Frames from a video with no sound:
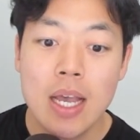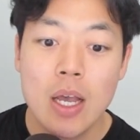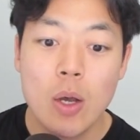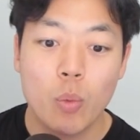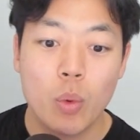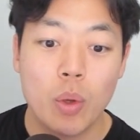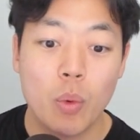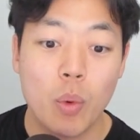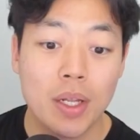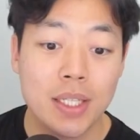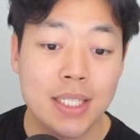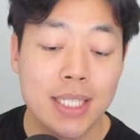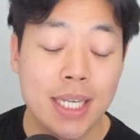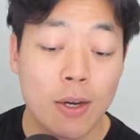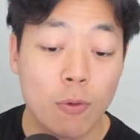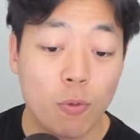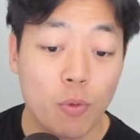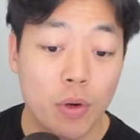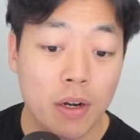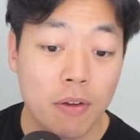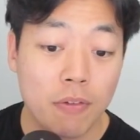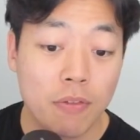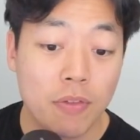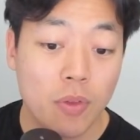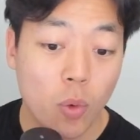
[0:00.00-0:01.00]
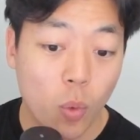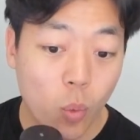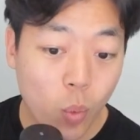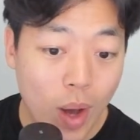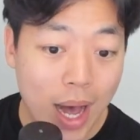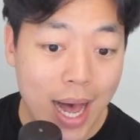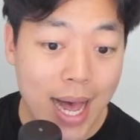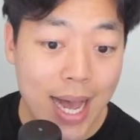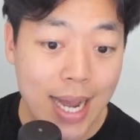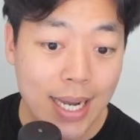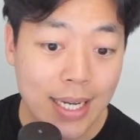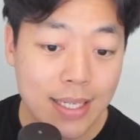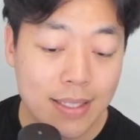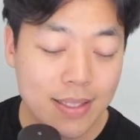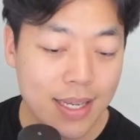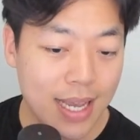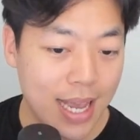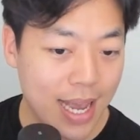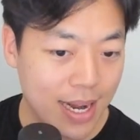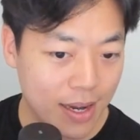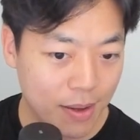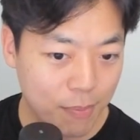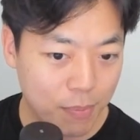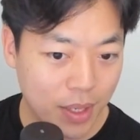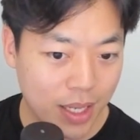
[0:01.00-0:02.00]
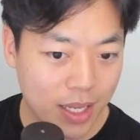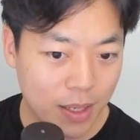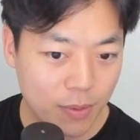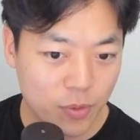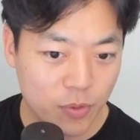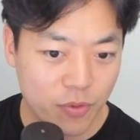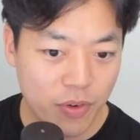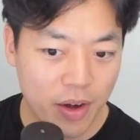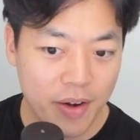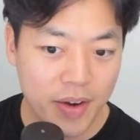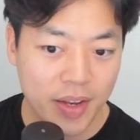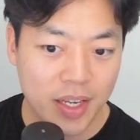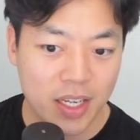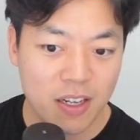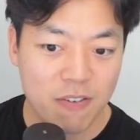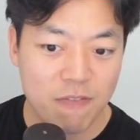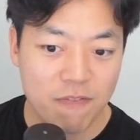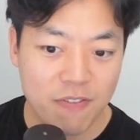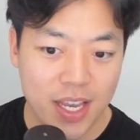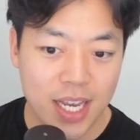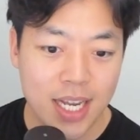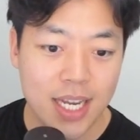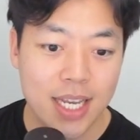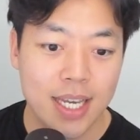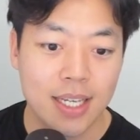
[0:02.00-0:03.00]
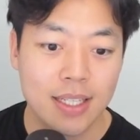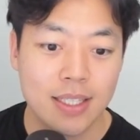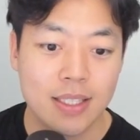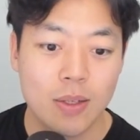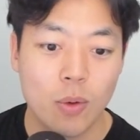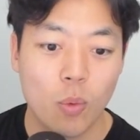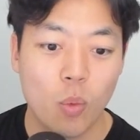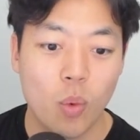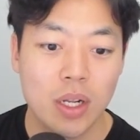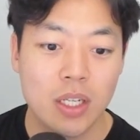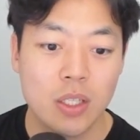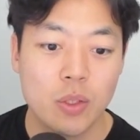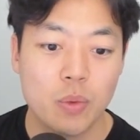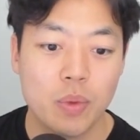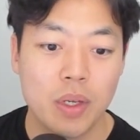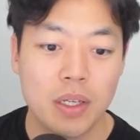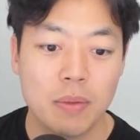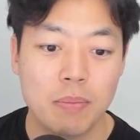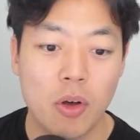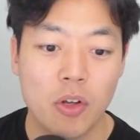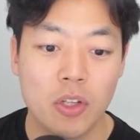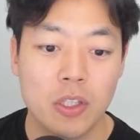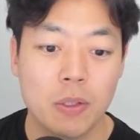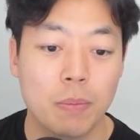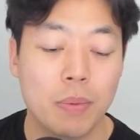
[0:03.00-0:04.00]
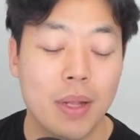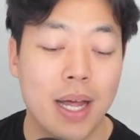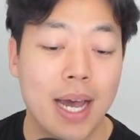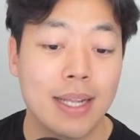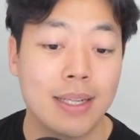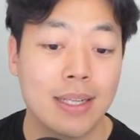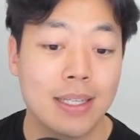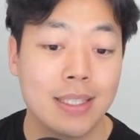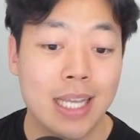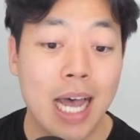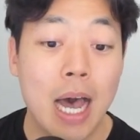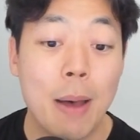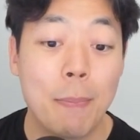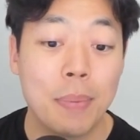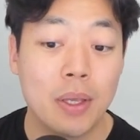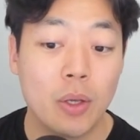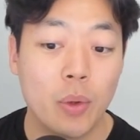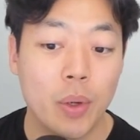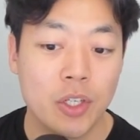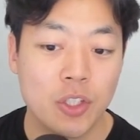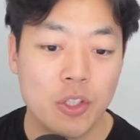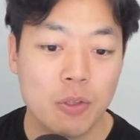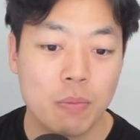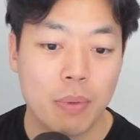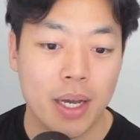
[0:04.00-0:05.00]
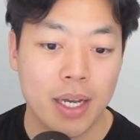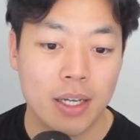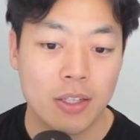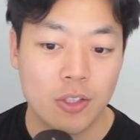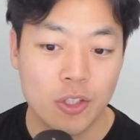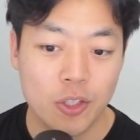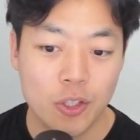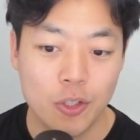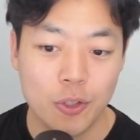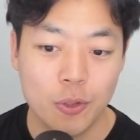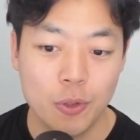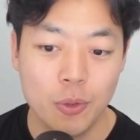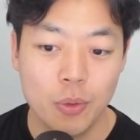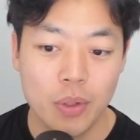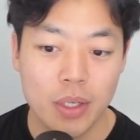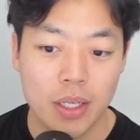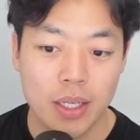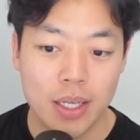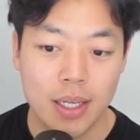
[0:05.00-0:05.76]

We want to get rid of the y's, and it becomes very convenient once we multiply the top equation by a 2